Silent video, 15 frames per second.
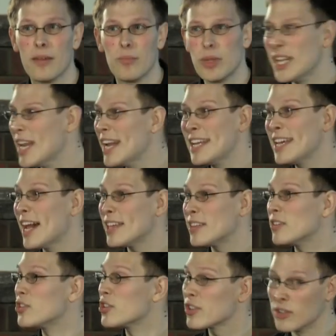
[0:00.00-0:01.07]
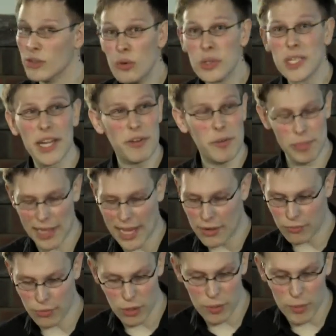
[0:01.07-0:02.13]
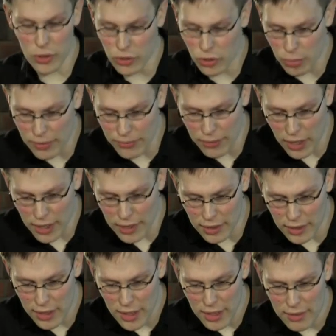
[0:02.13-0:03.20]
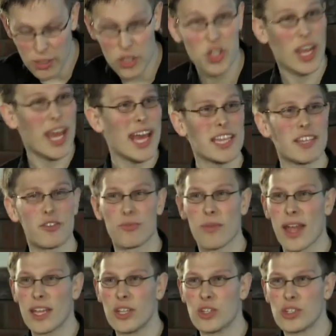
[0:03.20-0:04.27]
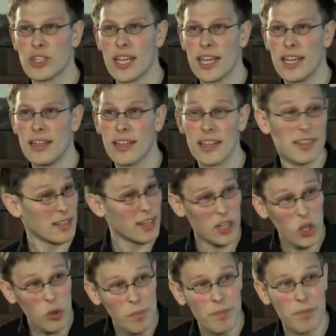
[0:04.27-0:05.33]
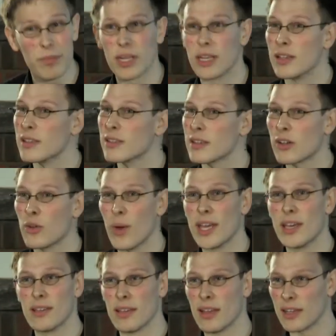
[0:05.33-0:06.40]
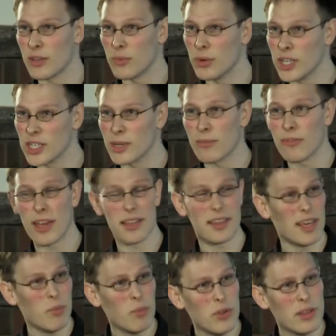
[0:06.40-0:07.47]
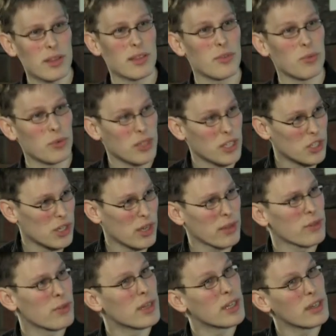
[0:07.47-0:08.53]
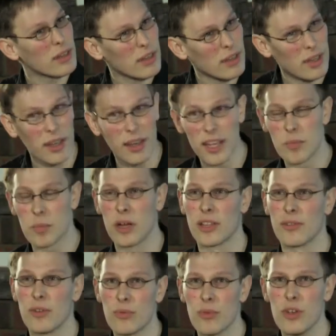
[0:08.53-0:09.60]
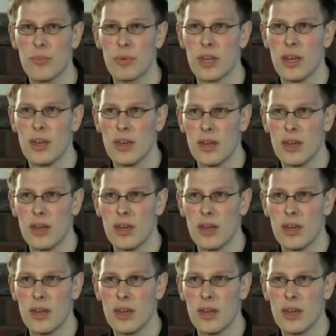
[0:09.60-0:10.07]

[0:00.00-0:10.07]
But in any case, it's just an ordinary plain room. You'll normally find the chairs arranged in a circle, because Quakers like to worship facing inwards towards each other and as part of a group.